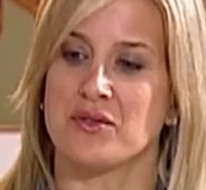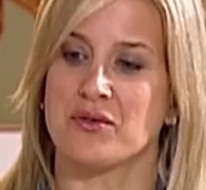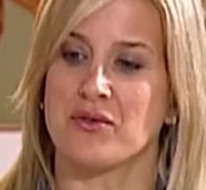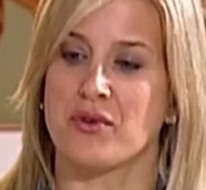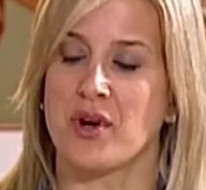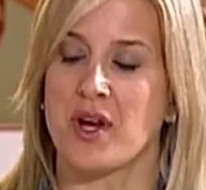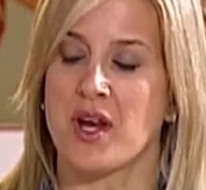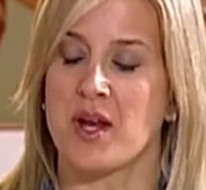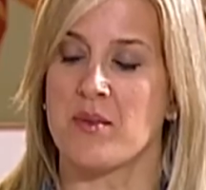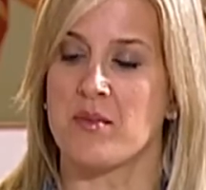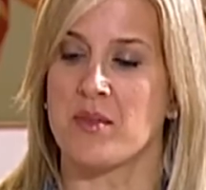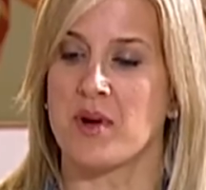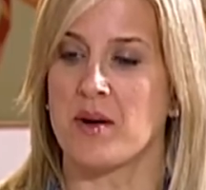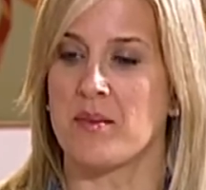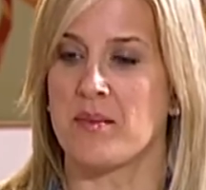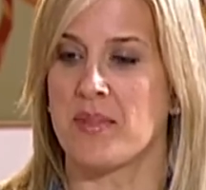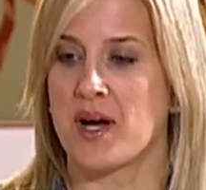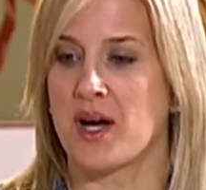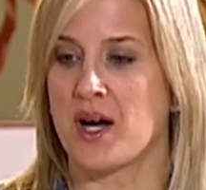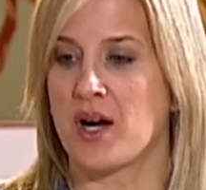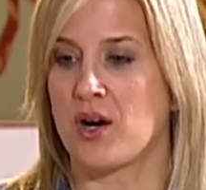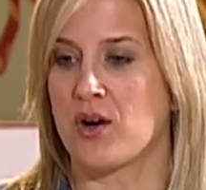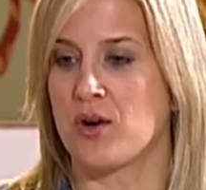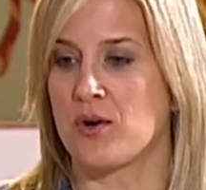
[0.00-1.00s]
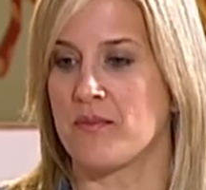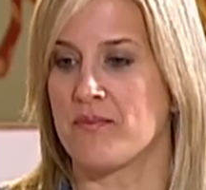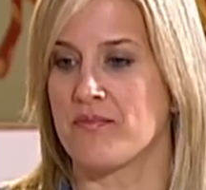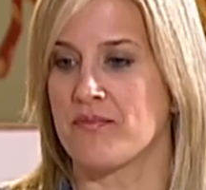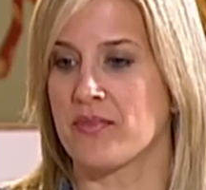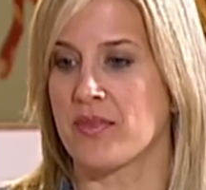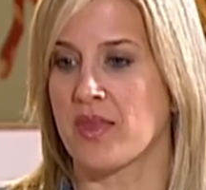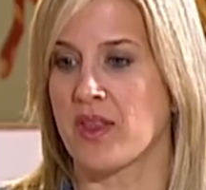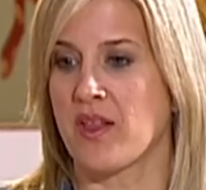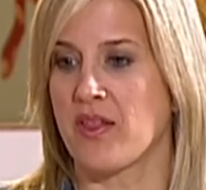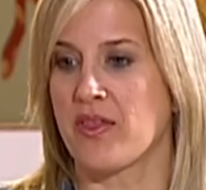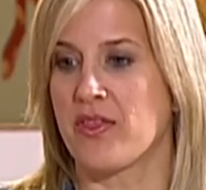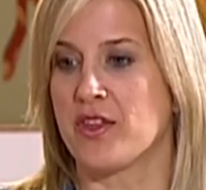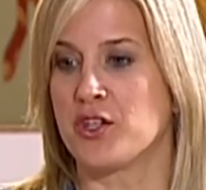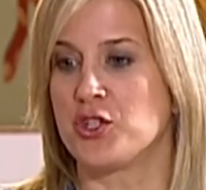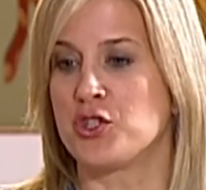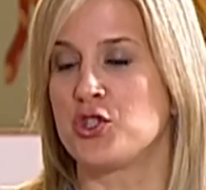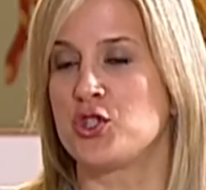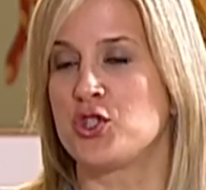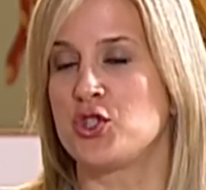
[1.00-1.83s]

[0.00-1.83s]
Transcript: Vrame, about the